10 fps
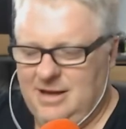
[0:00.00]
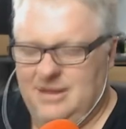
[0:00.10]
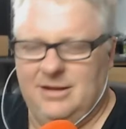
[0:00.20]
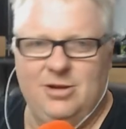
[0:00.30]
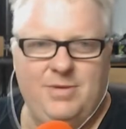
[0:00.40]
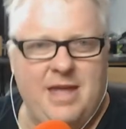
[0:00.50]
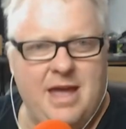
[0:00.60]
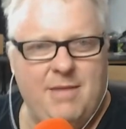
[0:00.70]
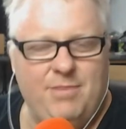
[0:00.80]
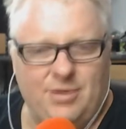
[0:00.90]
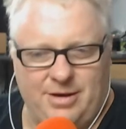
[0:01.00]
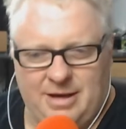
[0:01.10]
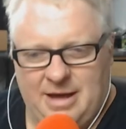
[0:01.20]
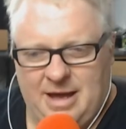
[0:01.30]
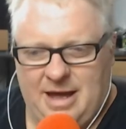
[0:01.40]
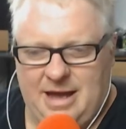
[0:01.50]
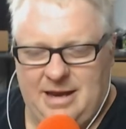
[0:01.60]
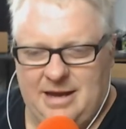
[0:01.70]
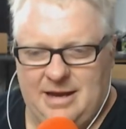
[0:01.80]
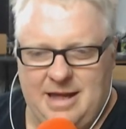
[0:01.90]
loop of the airport,
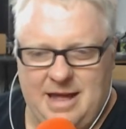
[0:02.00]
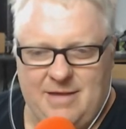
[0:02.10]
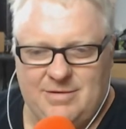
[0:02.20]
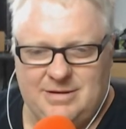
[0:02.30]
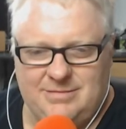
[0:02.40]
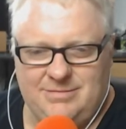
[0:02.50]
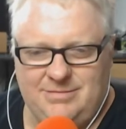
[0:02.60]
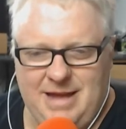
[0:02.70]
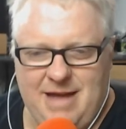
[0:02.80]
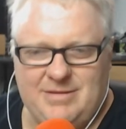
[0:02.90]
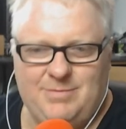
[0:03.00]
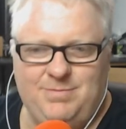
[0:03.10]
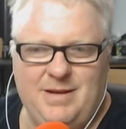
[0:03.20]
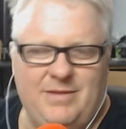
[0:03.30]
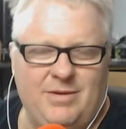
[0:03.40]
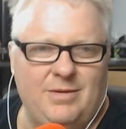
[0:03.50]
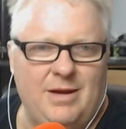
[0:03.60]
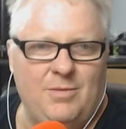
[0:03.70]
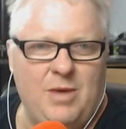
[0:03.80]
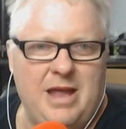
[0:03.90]
and it was a bit of
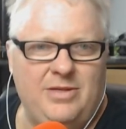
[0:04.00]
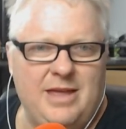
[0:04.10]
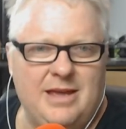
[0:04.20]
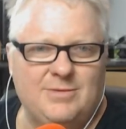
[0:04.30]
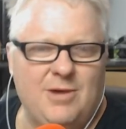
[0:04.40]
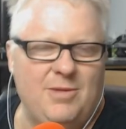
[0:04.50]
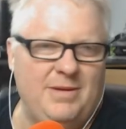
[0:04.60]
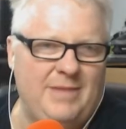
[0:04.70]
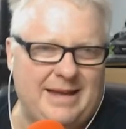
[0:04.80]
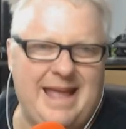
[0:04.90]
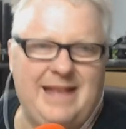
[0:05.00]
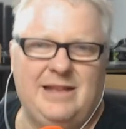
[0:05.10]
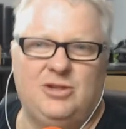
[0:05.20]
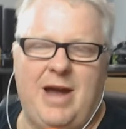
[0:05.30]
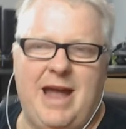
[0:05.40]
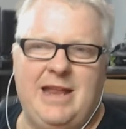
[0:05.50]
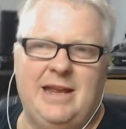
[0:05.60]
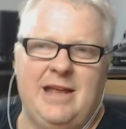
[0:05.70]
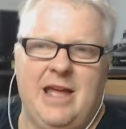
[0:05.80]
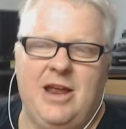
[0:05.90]
a weird thing as well. But again, the train,
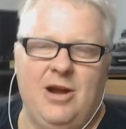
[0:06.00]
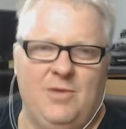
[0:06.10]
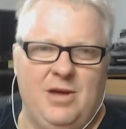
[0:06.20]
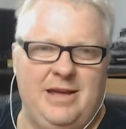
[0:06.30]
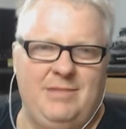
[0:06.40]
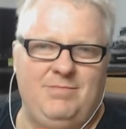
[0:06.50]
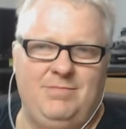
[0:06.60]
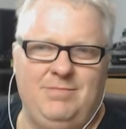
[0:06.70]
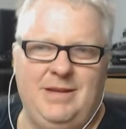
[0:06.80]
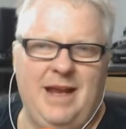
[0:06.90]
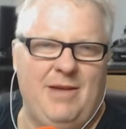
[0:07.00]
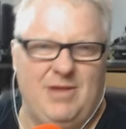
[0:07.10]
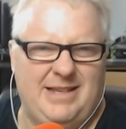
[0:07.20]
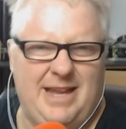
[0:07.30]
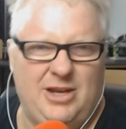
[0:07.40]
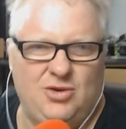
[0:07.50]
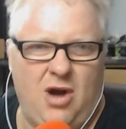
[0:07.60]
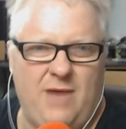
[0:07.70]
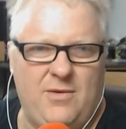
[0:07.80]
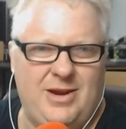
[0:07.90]
you don't really see a
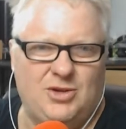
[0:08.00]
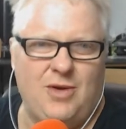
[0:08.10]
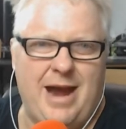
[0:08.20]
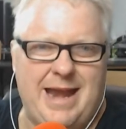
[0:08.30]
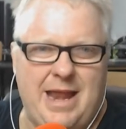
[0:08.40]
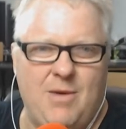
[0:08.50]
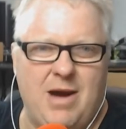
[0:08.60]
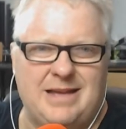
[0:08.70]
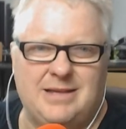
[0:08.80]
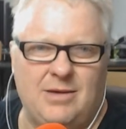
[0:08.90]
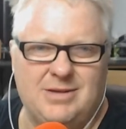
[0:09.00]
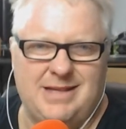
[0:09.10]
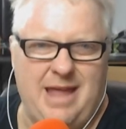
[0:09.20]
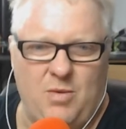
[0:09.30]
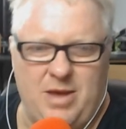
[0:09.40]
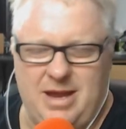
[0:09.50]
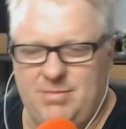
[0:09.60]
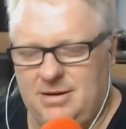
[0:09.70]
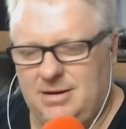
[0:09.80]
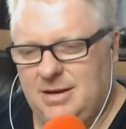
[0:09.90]
driver in a train anyway, so it wasn't that weird.
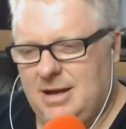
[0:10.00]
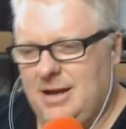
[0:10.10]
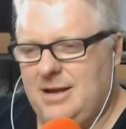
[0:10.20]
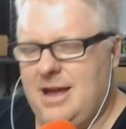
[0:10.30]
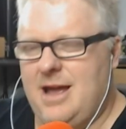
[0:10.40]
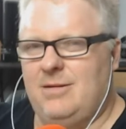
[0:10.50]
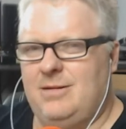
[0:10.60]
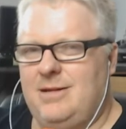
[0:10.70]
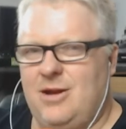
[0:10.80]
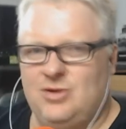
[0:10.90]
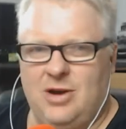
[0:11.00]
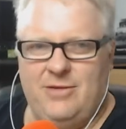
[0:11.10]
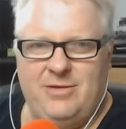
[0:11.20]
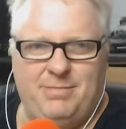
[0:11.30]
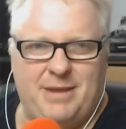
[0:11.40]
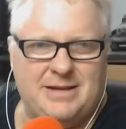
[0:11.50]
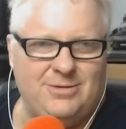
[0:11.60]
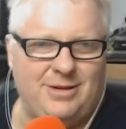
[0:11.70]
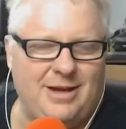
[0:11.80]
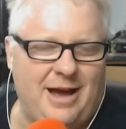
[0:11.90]
But yeah, no driver in a bus
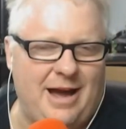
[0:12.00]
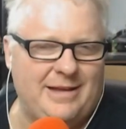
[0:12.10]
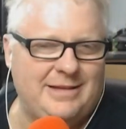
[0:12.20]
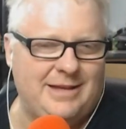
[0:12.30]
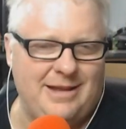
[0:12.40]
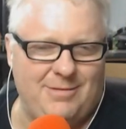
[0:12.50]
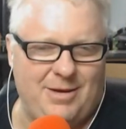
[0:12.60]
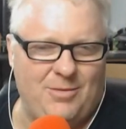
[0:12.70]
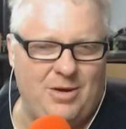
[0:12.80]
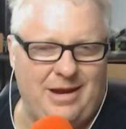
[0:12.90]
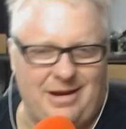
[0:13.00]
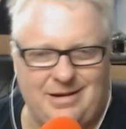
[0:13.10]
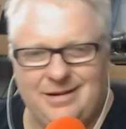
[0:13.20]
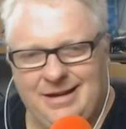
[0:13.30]
or a car. That's getting a bit weird.